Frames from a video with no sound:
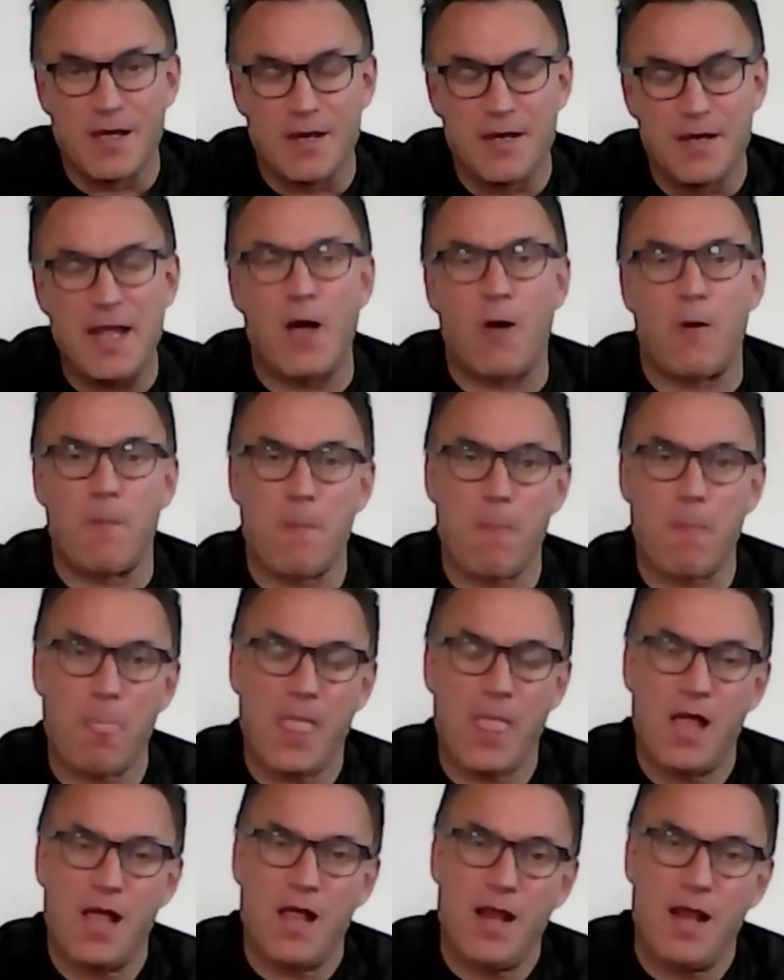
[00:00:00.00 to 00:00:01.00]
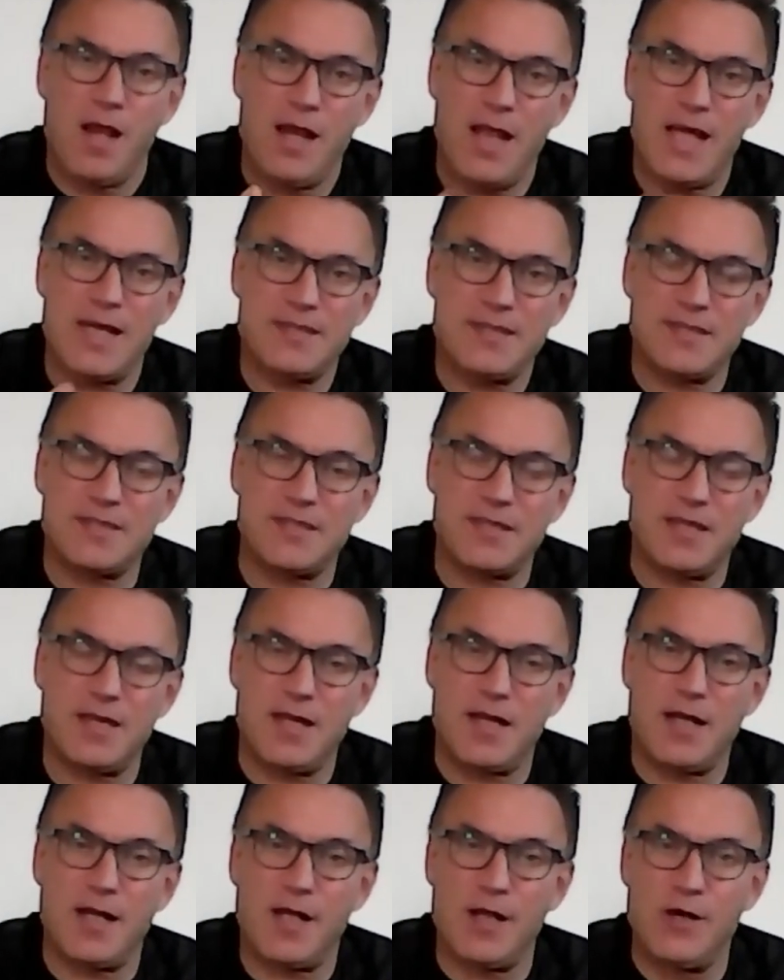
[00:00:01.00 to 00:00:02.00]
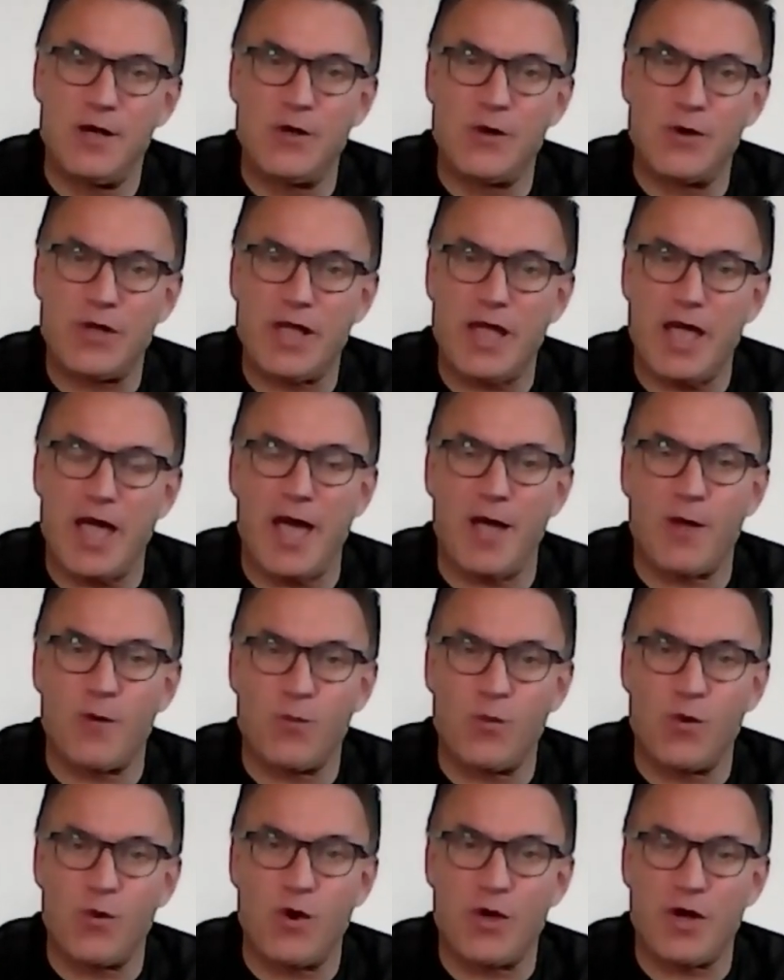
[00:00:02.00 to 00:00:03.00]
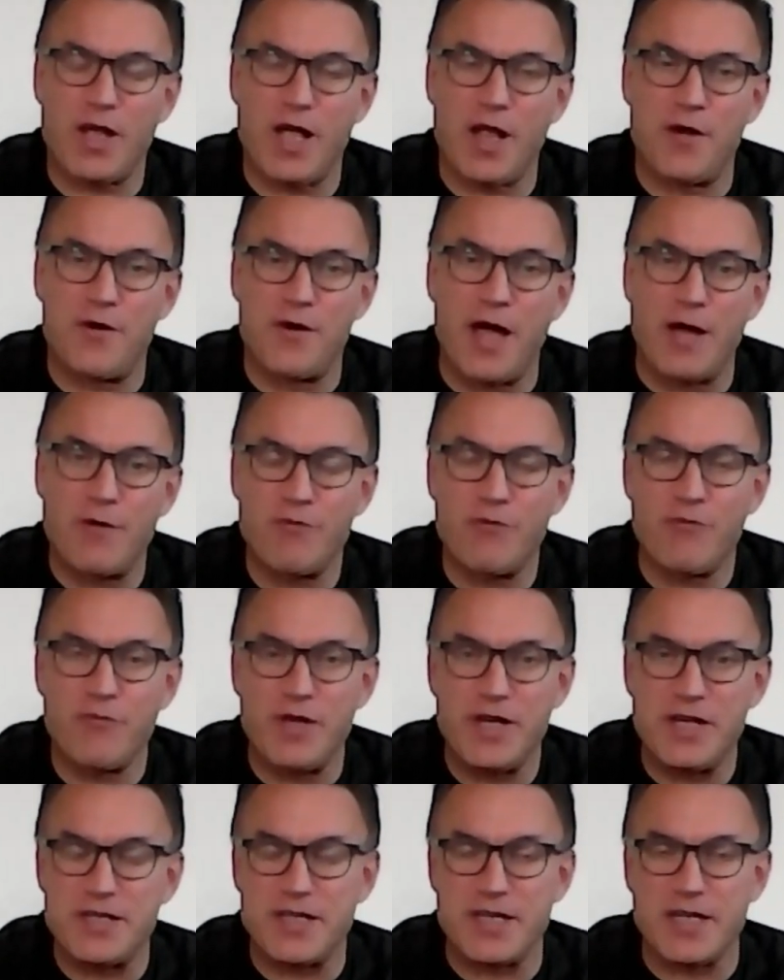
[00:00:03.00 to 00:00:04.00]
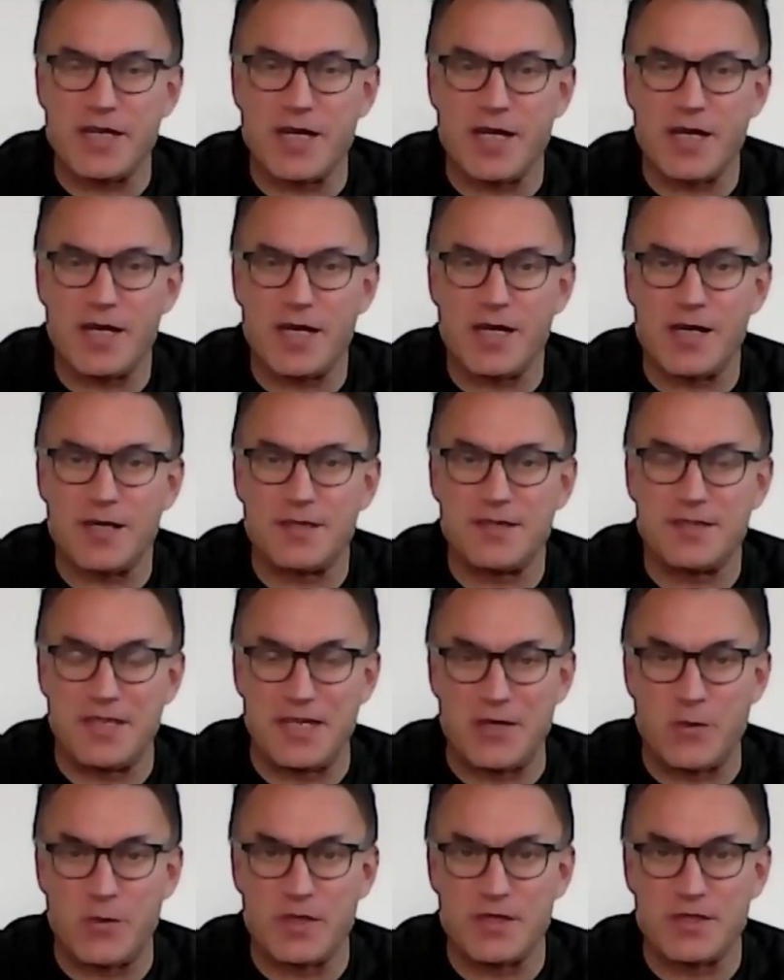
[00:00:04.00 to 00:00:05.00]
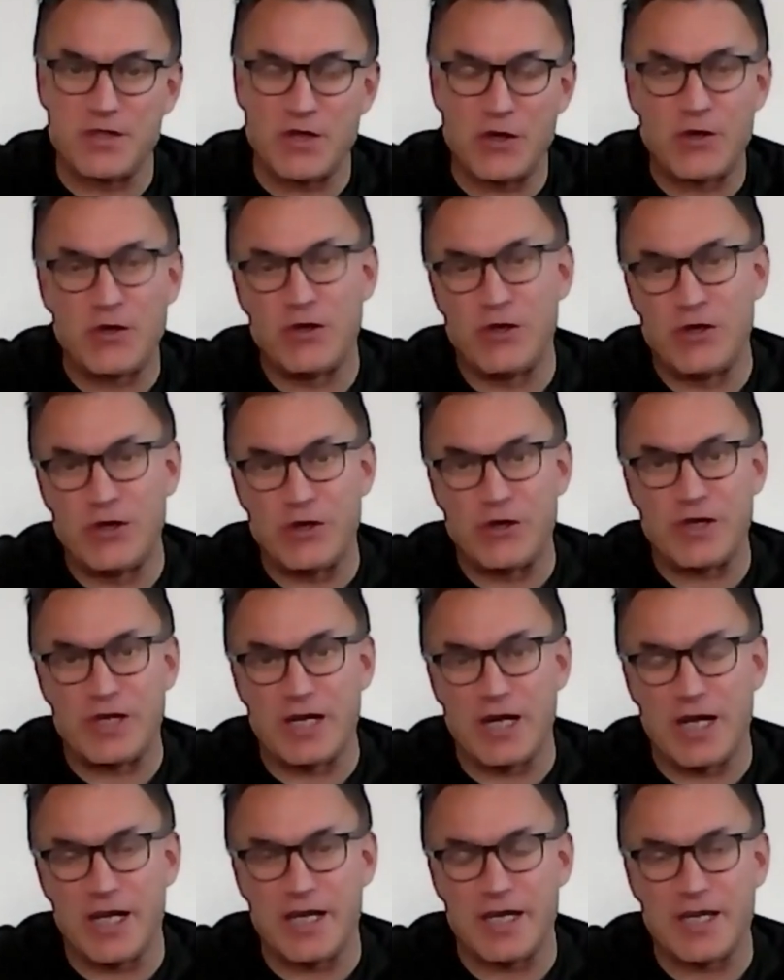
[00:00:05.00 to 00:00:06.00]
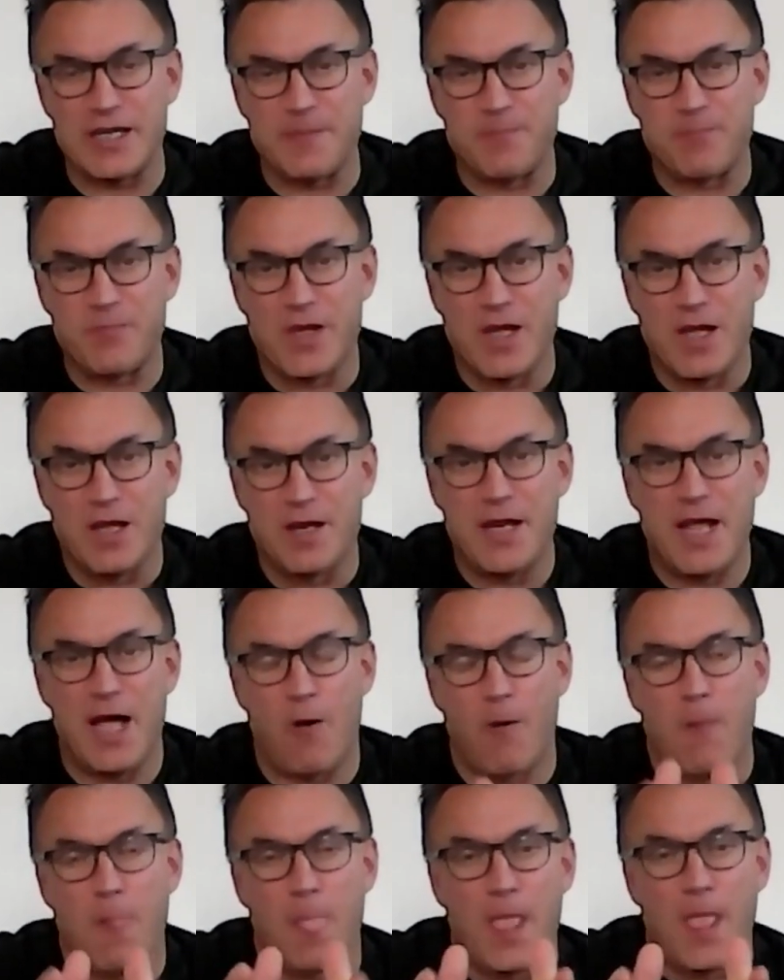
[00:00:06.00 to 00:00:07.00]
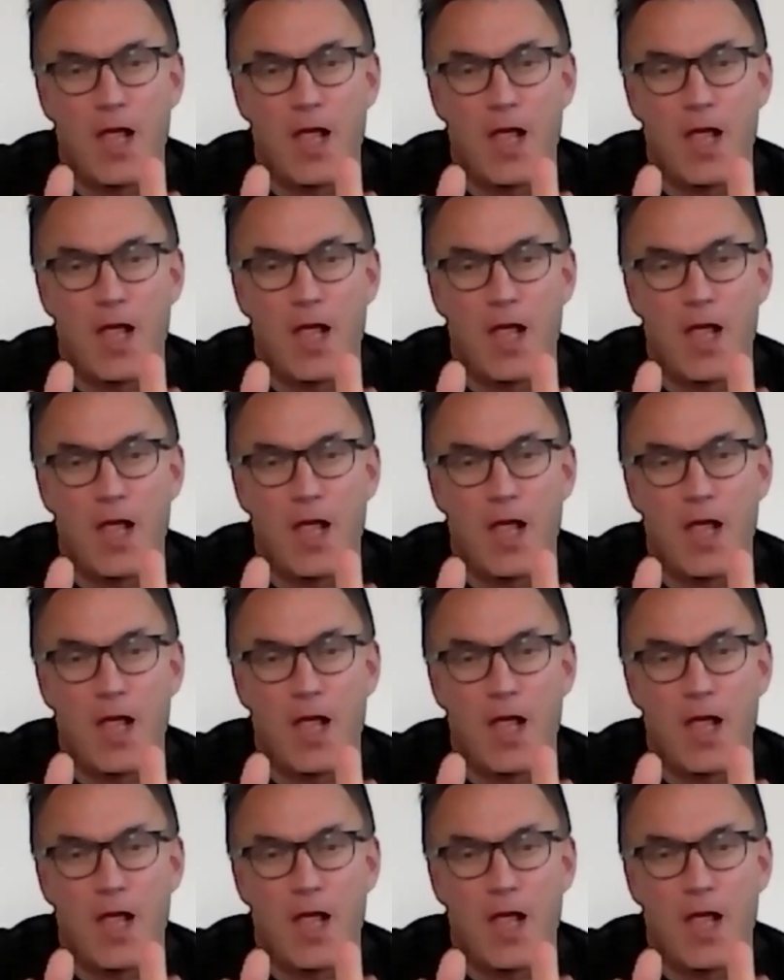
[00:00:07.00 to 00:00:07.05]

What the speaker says: Now, let's look at what a narrow reading sequence could look like. Now,